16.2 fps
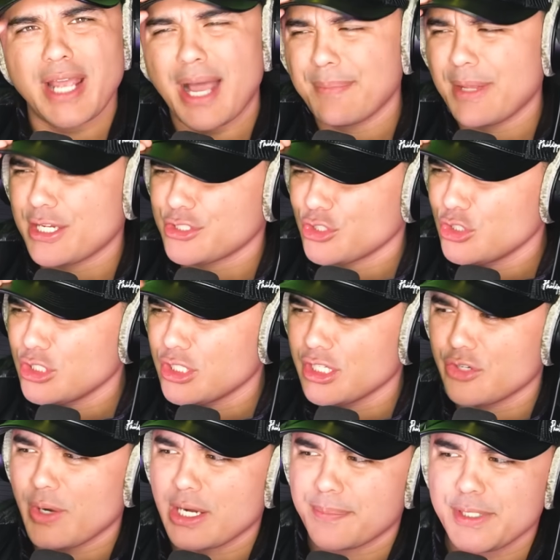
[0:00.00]
I'm not sure. You
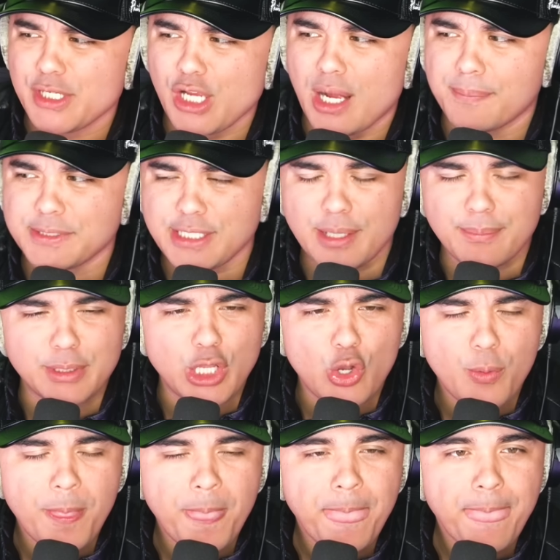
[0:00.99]
could correct me in the comments down below.